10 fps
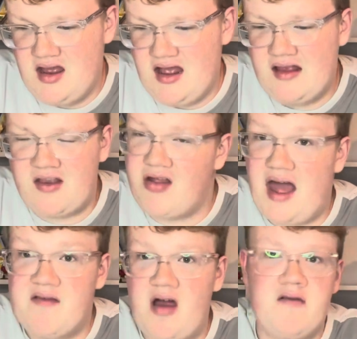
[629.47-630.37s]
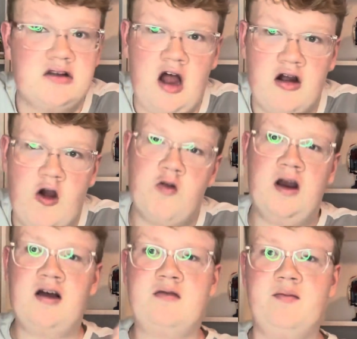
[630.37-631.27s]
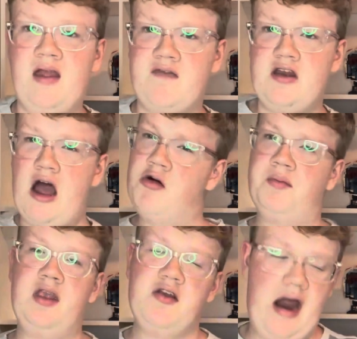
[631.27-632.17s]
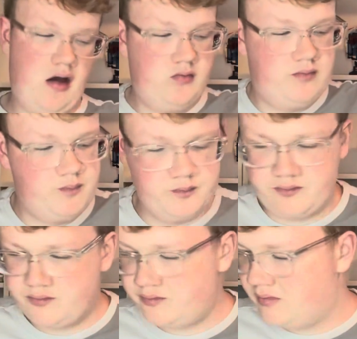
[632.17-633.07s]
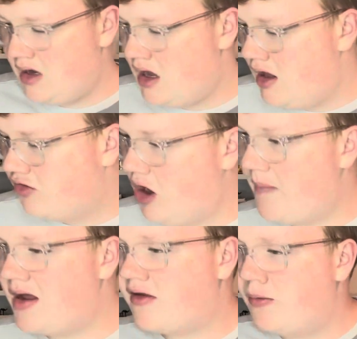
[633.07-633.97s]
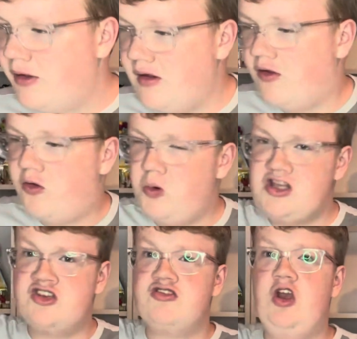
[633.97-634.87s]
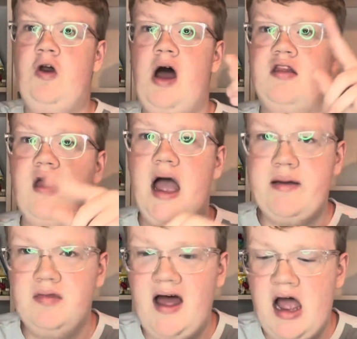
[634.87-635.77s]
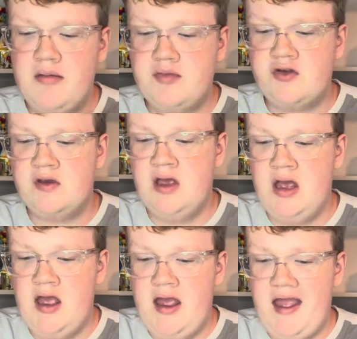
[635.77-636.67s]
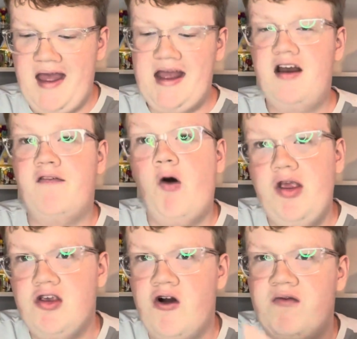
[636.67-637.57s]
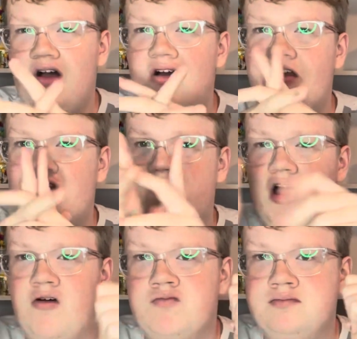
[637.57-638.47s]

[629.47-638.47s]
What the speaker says: it's the life of a dog owner. If you know, you know. So I'm gonna switch to a time lapse and a voiceover. So